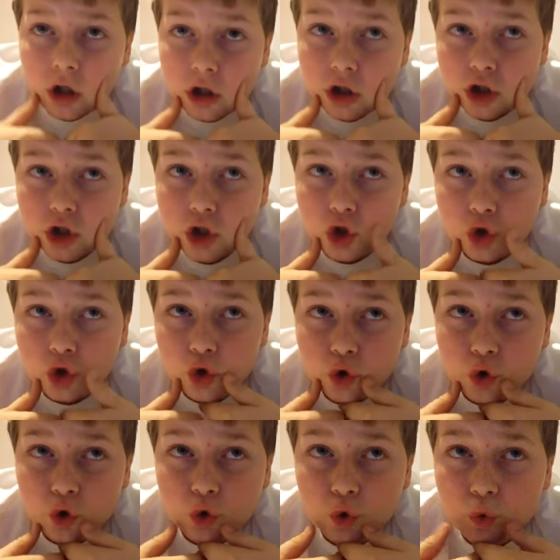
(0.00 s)

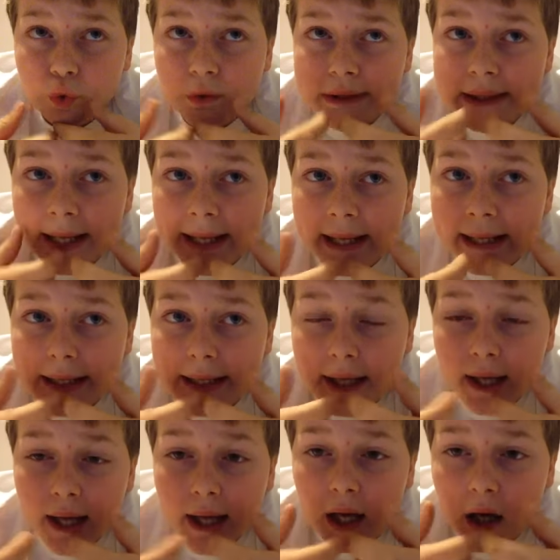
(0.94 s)
to
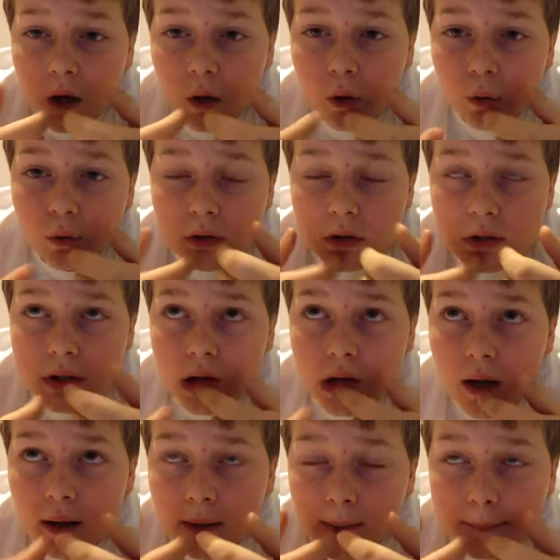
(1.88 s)
take out,
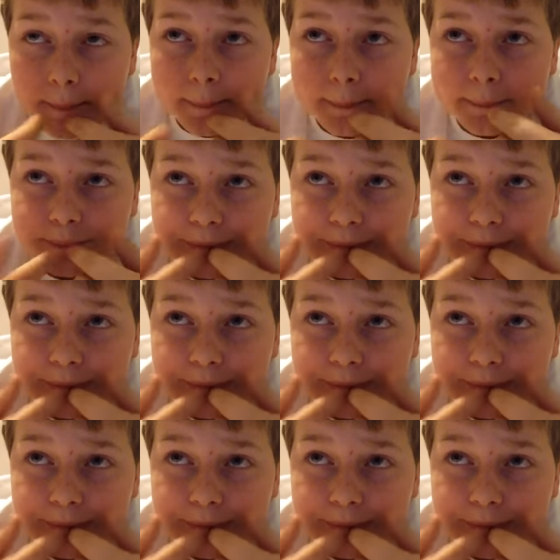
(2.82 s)
um,